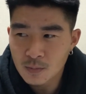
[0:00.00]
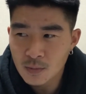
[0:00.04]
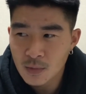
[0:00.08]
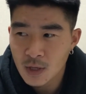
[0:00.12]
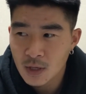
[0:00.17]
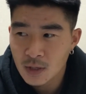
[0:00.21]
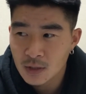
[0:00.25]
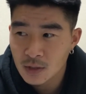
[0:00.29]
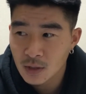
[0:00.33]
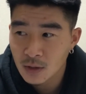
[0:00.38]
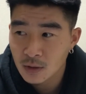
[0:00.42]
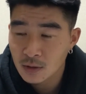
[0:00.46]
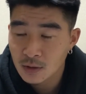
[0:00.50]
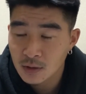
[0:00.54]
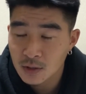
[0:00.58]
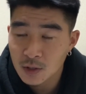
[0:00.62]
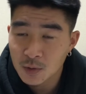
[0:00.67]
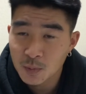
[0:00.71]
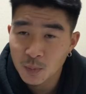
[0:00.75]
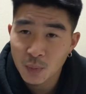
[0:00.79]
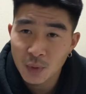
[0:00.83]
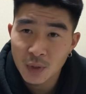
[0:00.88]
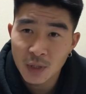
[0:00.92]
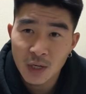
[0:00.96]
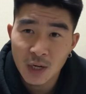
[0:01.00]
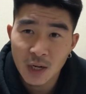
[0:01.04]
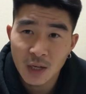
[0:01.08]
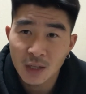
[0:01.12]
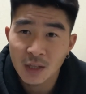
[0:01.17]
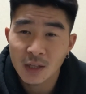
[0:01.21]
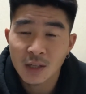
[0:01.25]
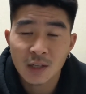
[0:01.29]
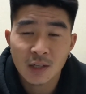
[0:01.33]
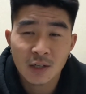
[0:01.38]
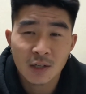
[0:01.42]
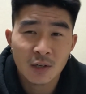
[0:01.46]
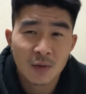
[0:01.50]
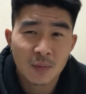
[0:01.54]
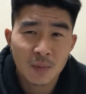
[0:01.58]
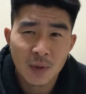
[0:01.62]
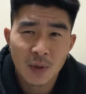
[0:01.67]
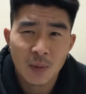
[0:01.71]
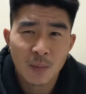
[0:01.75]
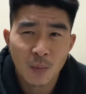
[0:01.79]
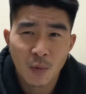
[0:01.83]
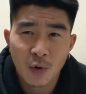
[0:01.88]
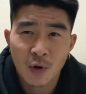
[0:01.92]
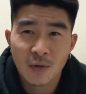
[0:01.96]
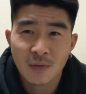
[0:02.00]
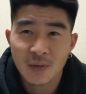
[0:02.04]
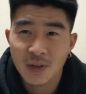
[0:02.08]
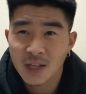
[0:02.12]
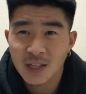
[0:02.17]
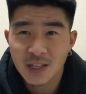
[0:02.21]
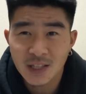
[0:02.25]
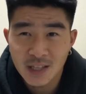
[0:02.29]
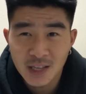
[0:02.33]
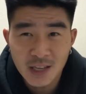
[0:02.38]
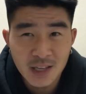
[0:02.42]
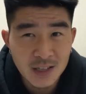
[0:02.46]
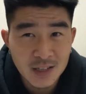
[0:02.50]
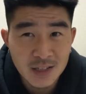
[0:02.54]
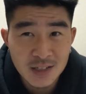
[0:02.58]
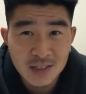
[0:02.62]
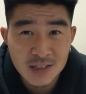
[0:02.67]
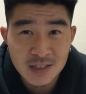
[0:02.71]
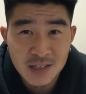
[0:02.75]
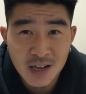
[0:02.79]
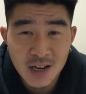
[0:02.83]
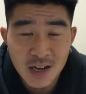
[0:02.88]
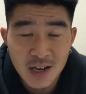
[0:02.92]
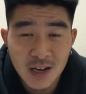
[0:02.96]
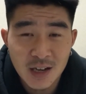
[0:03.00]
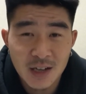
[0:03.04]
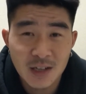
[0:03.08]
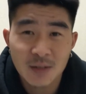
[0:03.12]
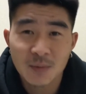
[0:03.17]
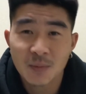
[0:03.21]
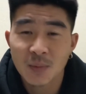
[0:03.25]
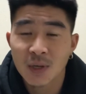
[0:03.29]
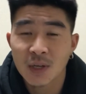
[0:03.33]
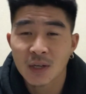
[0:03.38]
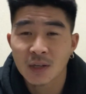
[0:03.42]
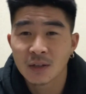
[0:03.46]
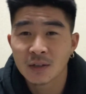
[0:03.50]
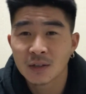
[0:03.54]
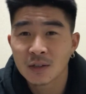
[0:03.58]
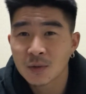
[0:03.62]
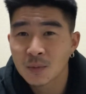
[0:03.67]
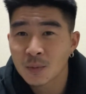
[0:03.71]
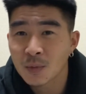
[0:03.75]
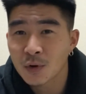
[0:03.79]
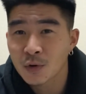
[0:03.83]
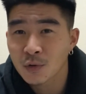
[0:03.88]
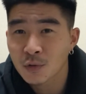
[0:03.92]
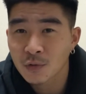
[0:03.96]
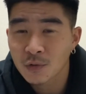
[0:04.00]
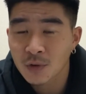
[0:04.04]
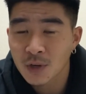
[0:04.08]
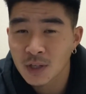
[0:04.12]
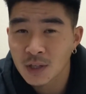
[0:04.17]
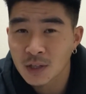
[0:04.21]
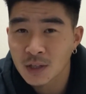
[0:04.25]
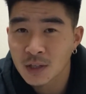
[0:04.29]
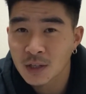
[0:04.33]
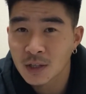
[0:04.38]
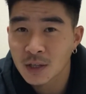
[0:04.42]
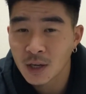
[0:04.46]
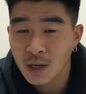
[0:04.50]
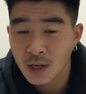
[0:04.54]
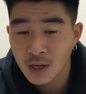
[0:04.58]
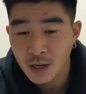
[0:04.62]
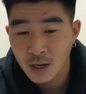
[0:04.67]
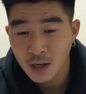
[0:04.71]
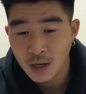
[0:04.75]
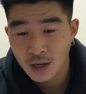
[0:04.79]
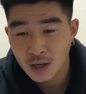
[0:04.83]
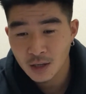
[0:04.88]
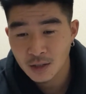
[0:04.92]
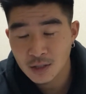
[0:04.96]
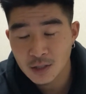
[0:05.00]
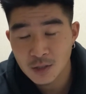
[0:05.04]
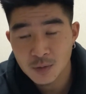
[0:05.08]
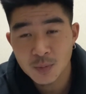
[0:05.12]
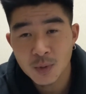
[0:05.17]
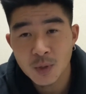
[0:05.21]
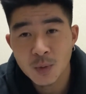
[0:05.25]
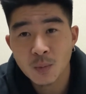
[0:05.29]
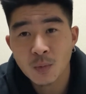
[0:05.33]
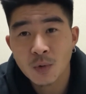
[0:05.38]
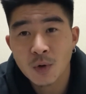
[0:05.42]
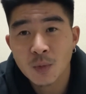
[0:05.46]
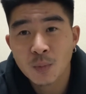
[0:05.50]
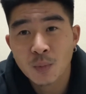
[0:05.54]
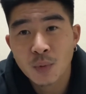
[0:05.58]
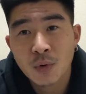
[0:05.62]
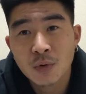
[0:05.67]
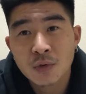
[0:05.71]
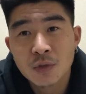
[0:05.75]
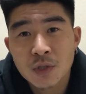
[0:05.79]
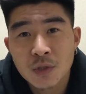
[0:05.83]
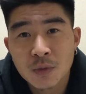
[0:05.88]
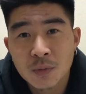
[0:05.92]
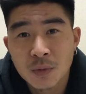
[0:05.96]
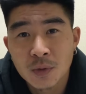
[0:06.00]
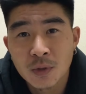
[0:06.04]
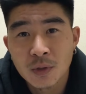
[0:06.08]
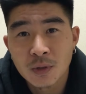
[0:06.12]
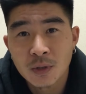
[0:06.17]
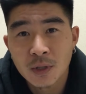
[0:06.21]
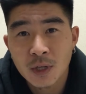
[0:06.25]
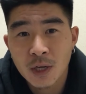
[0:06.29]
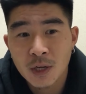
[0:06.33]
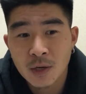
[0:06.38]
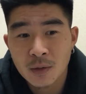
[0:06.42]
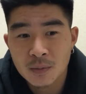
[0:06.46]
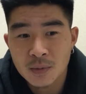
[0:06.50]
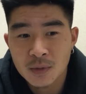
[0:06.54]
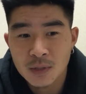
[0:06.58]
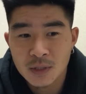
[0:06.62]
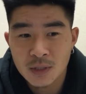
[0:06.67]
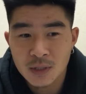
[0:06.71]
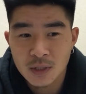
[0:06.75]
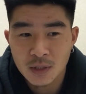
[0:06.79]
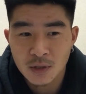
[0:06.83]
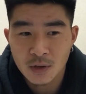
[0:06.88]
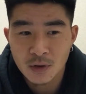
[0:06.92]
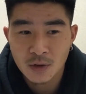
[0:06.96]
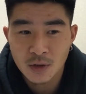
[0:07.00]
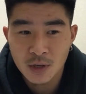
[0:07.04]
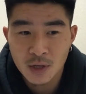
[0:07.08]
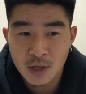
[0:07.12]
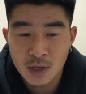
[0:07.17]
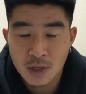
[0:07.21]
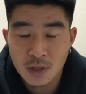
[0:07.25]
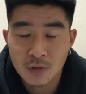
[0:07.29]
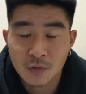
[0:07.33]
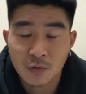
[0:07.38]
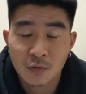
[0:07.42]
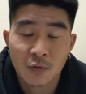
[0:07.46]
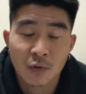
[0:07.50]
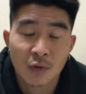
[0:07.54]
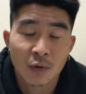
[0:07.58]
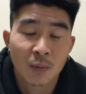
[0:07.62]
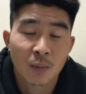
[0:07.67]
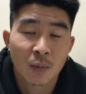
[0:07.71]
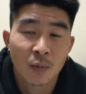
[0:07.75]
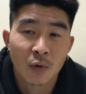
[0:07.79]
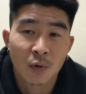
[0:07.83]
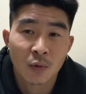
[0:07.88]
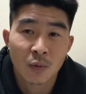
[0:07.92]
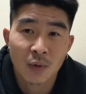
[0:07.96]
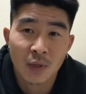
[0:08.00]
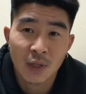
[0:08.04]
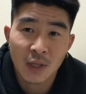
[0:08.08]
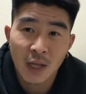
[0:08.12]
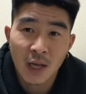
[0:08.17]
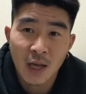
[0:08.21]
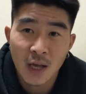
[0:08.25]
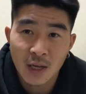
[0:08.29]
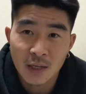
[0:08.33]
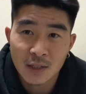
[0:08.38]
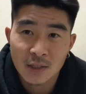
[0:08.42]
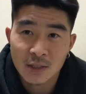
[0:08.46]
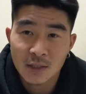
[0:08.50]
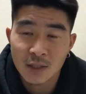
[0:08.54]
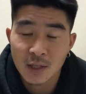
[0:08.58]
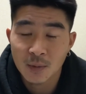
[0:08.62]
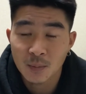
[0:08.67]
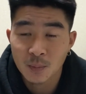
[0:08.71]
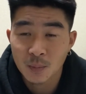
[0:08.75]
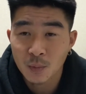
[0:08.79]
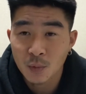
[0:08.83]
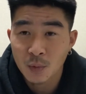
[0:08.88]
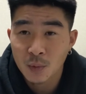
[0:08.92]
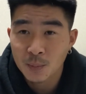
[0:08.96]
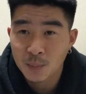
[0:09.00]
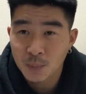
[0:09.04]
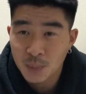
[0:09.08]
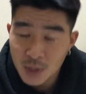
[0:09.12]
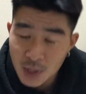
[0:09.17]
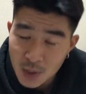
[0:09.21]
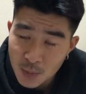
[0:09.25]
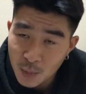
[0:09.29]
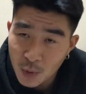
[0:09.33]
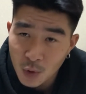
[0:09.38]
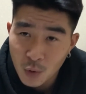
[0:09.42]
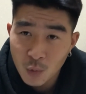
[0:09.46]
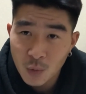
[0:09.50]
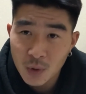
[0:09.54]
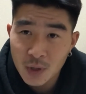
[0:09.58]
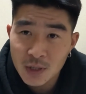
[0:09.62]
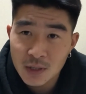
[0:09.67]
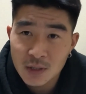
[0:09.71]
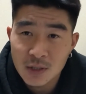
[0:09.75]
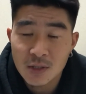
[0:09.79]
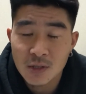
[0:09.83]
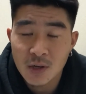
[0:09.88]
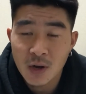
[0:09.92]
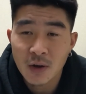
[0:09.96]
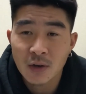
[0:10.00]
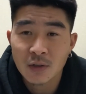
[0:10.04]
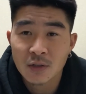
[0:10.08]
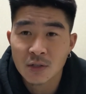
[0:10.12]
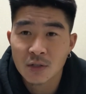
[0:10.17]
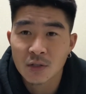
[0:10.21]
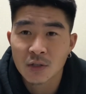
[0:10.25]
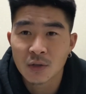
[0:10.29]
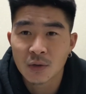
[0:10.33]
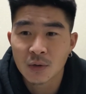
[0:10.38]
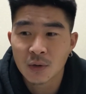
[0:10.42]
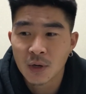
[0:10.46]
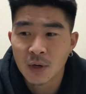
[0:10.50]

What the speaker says: So just putting on a little bit more of that Genki side, being a little more friendly, and just being more approachable helps your kids feel more relaxed and be more willing to talk to you.